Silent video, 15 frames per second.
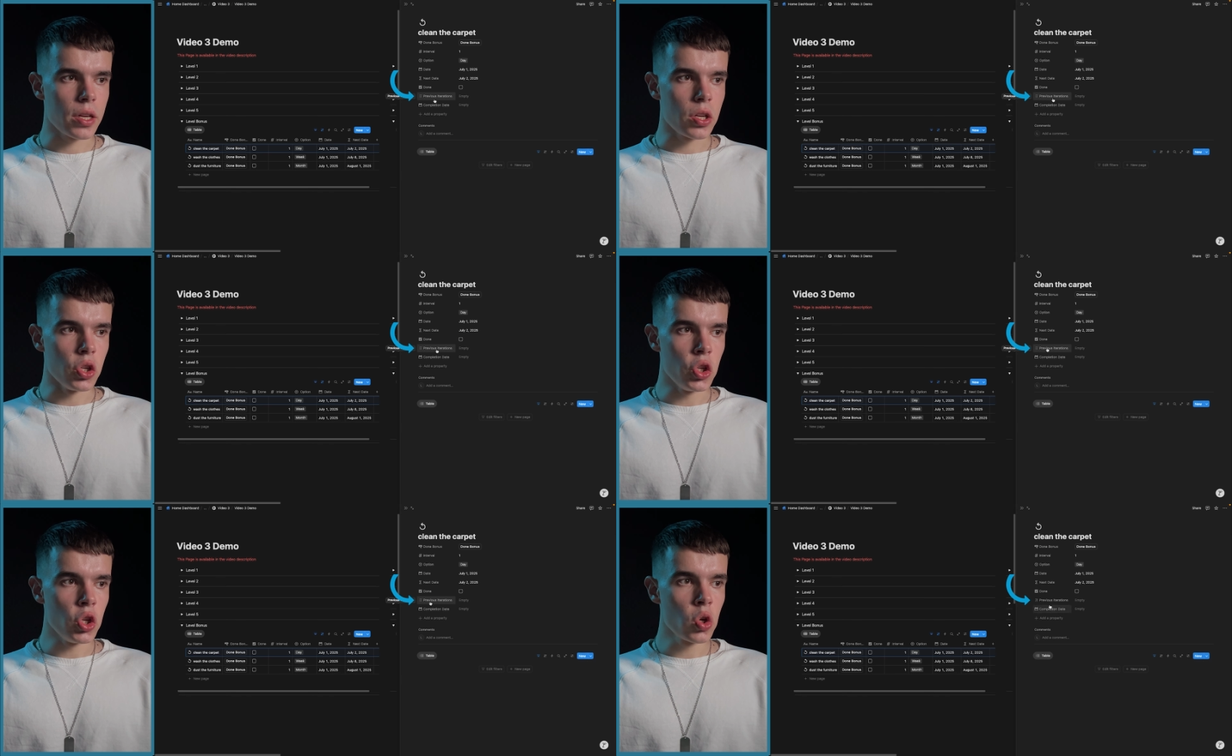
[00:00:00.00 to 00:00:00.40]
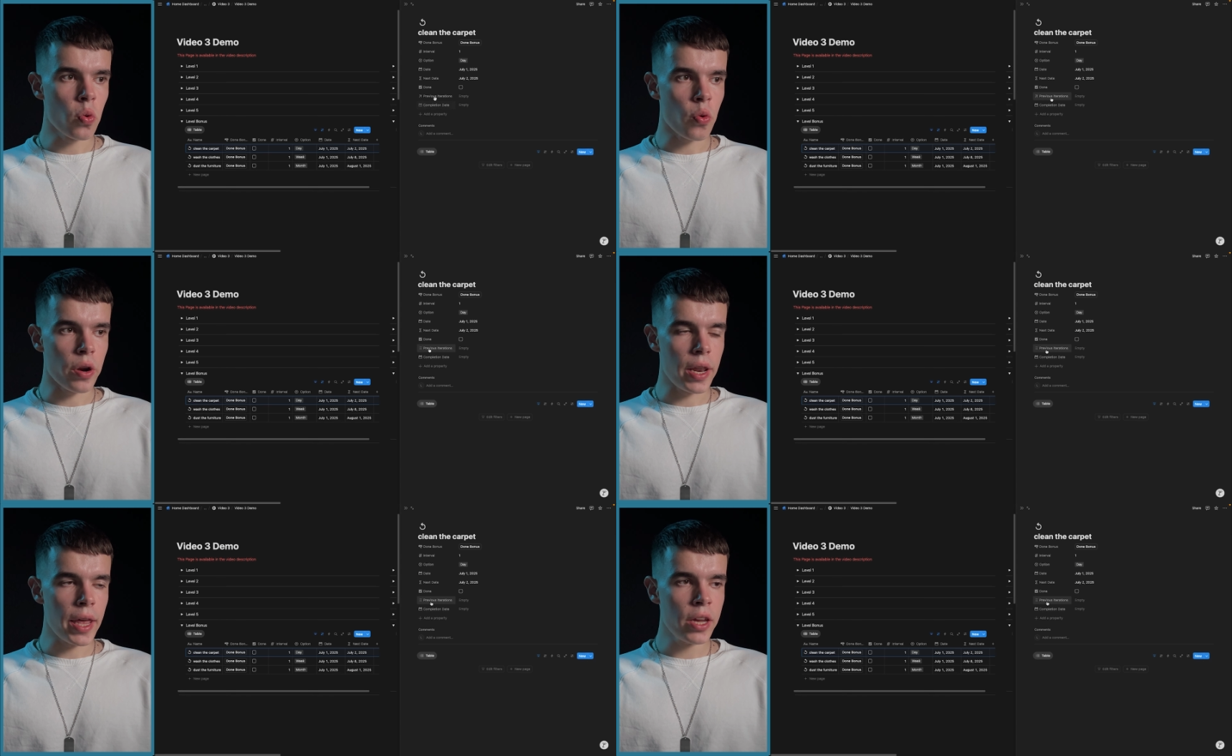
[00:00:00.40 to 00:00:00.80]
new
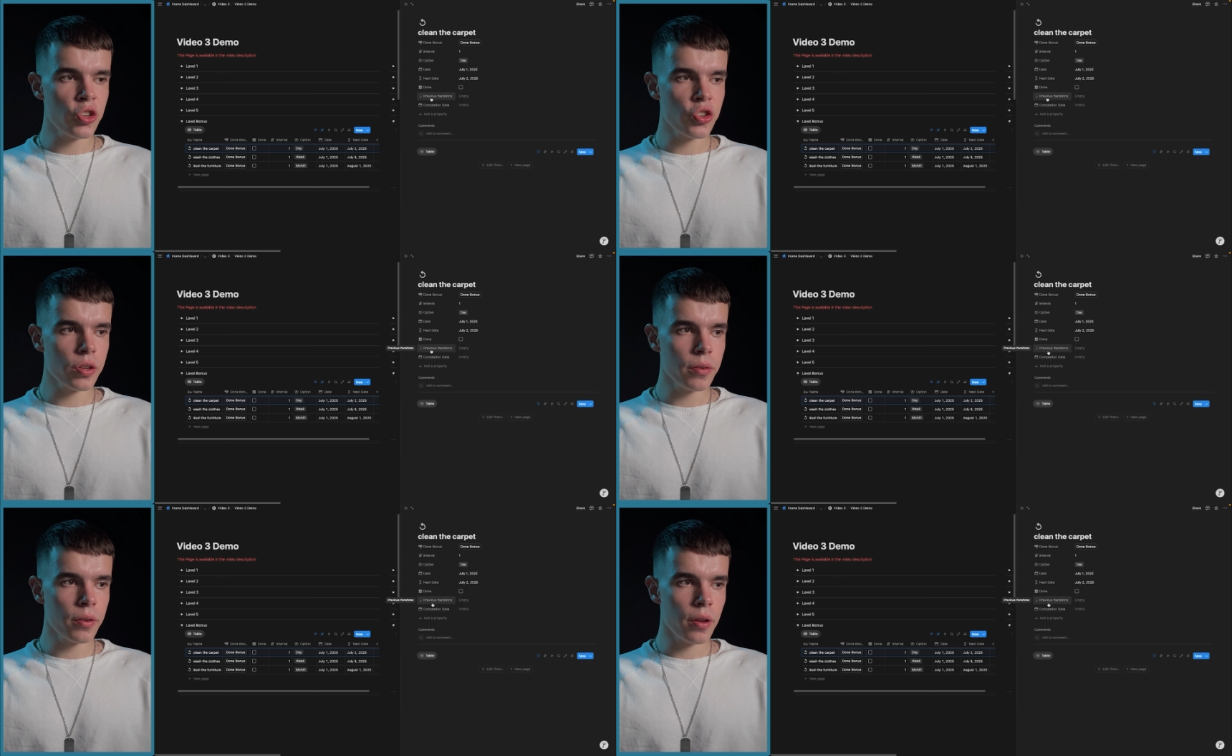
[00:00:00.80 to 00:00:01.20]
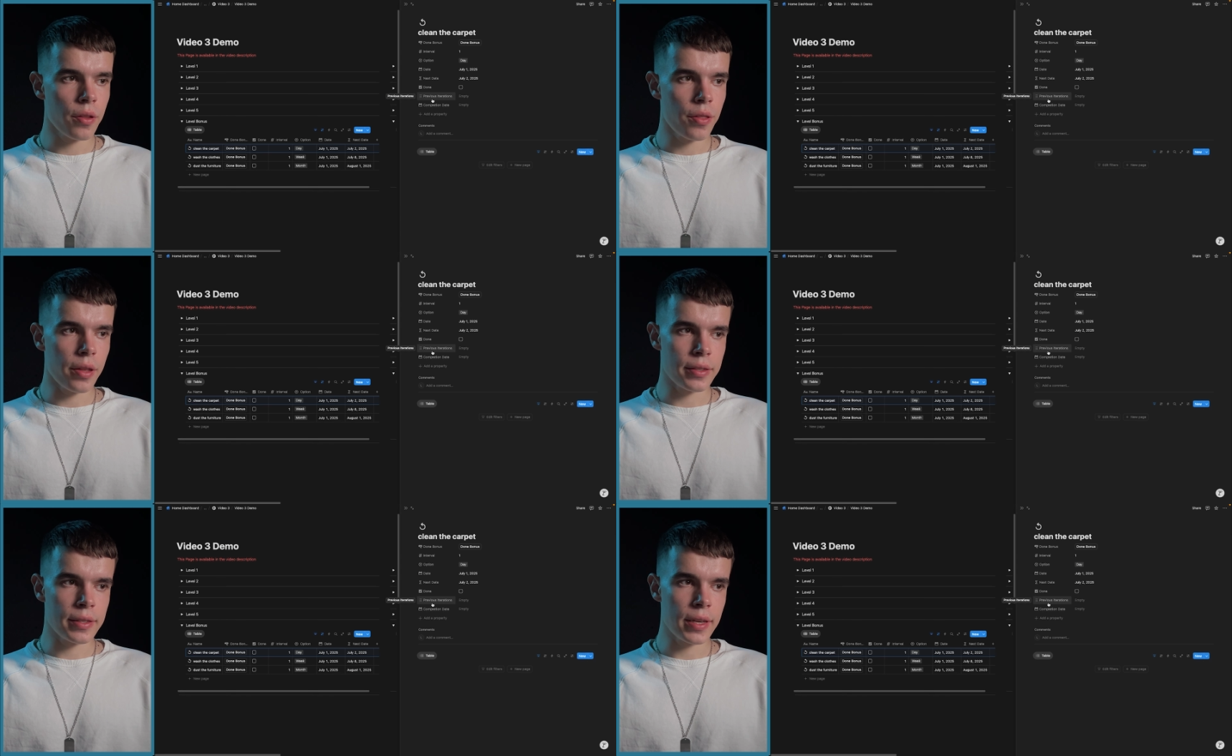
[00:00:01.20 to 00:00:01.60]
relation
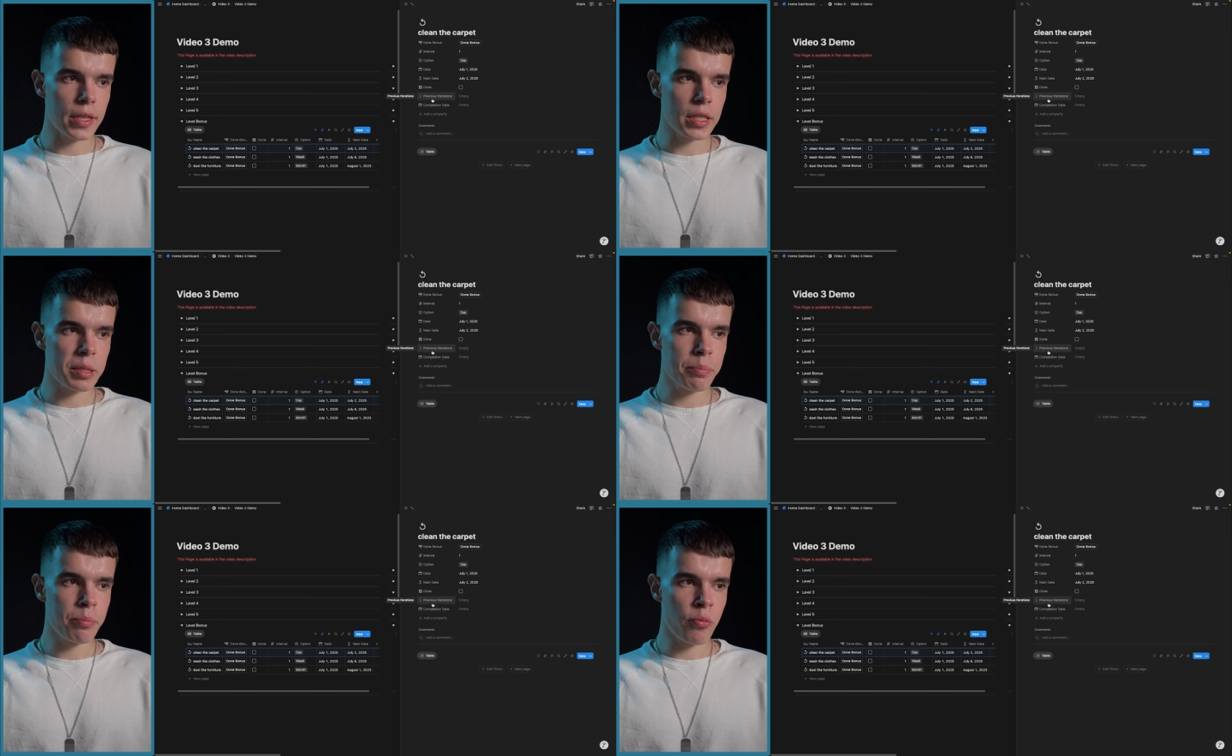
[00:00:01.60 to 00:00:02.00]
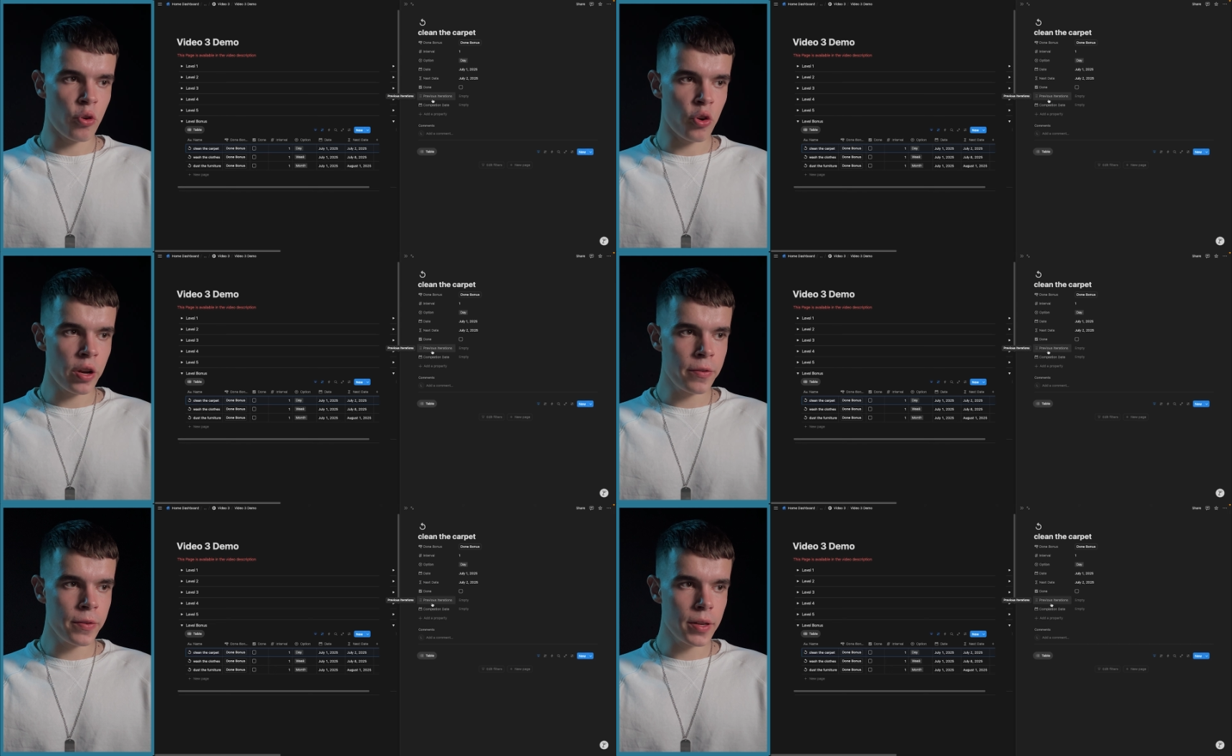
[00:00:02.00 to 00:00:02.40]
that says
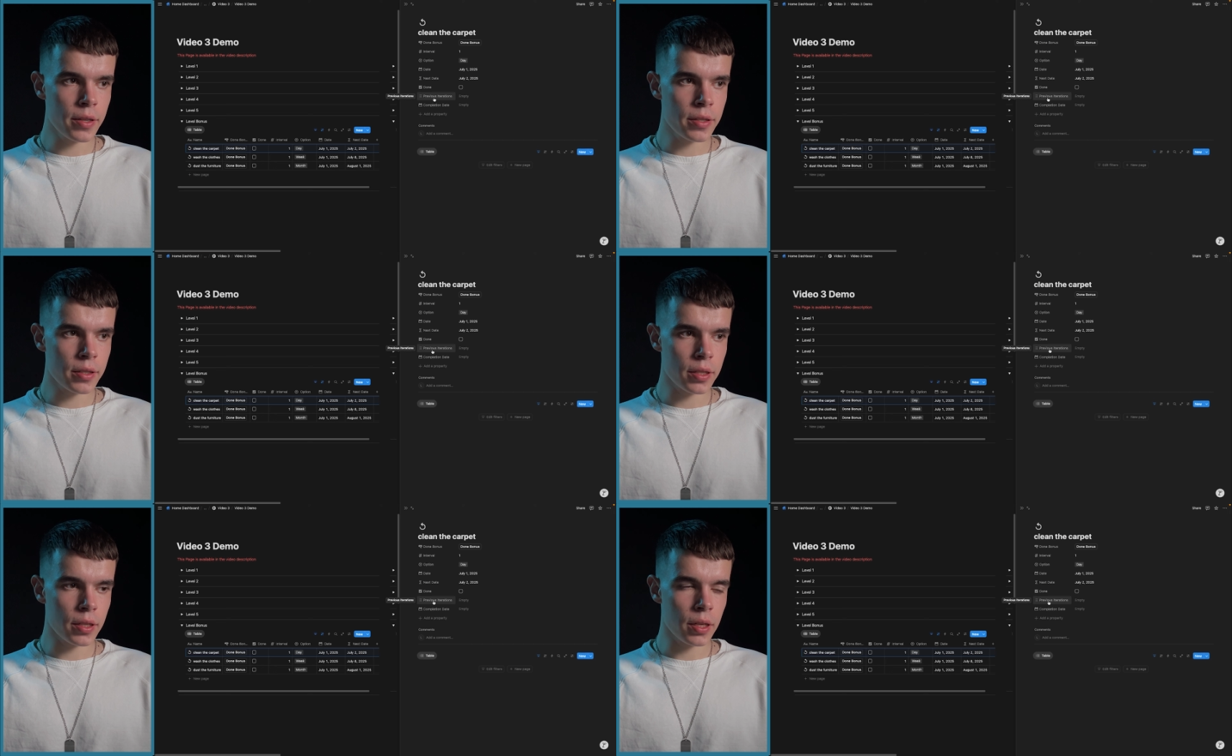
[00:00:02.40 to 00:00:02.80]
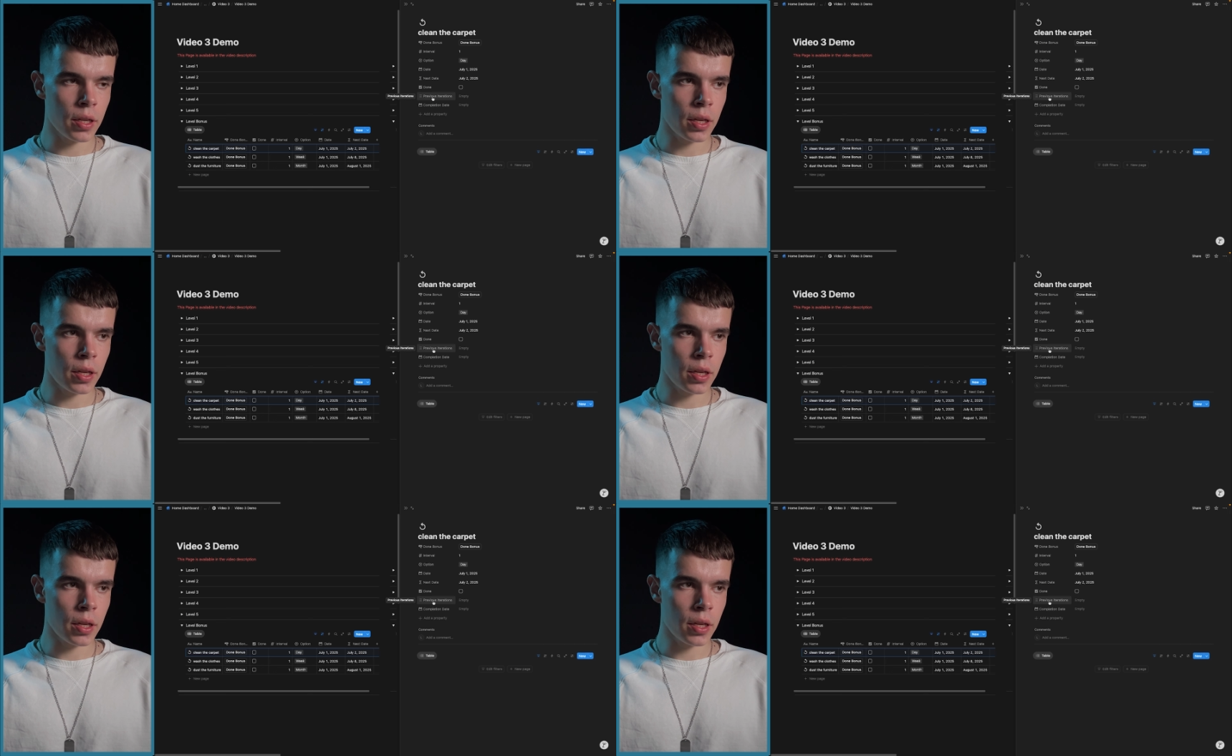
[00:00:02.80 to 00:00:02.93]
previous